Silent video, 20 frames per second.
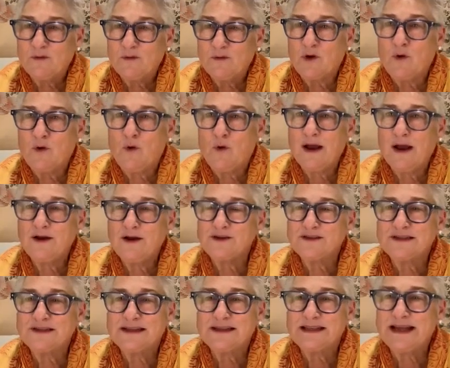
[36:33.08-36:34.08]

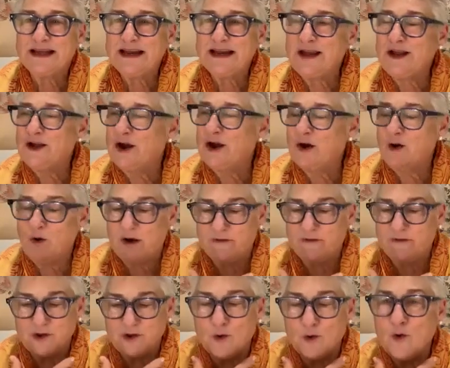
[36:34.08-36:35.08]
requires letting go
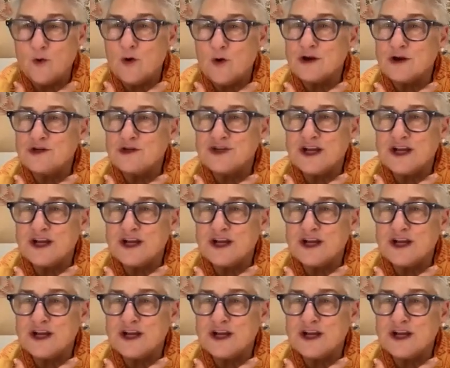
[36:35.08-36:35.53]
of your